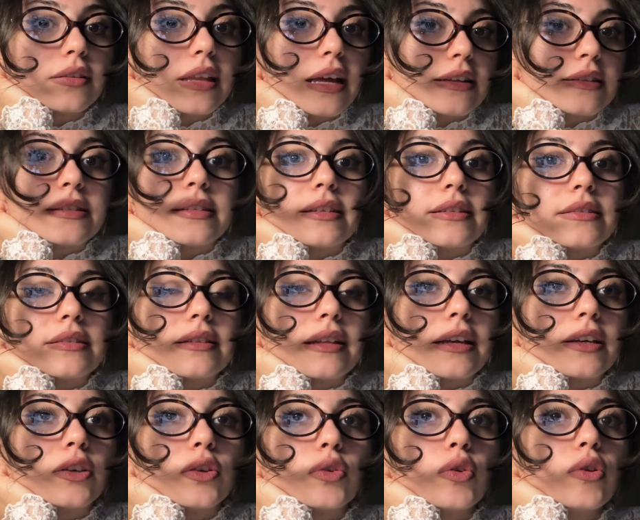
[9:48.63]
That's it.
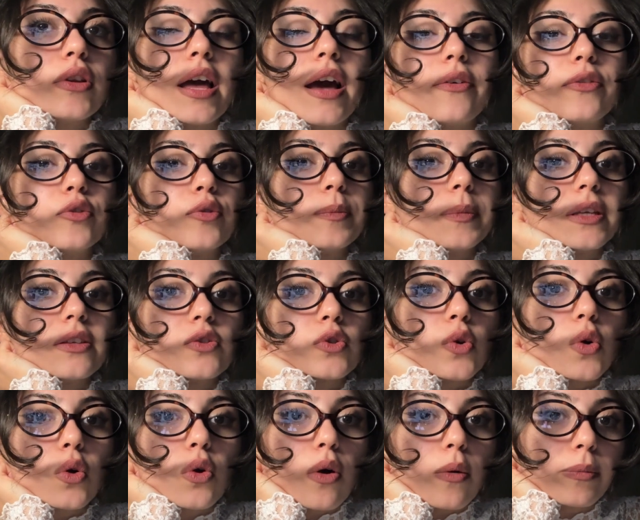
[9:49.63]
Like, you don't have to be
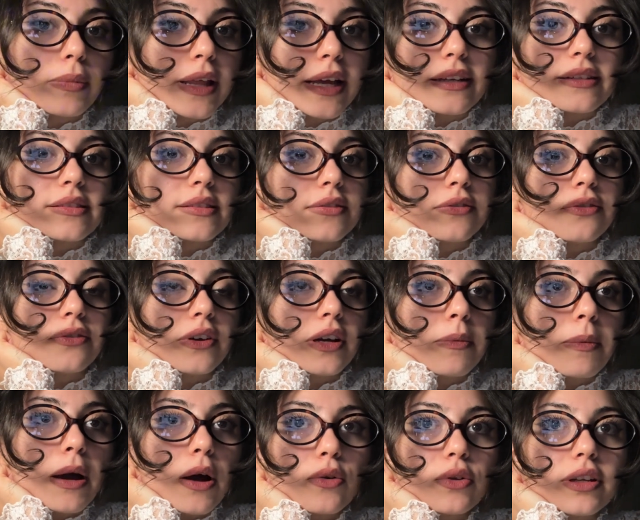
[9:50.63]
so complex
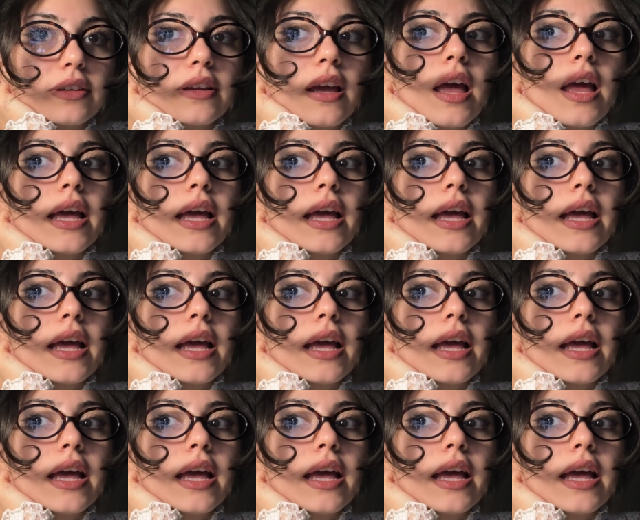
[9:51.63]
about it.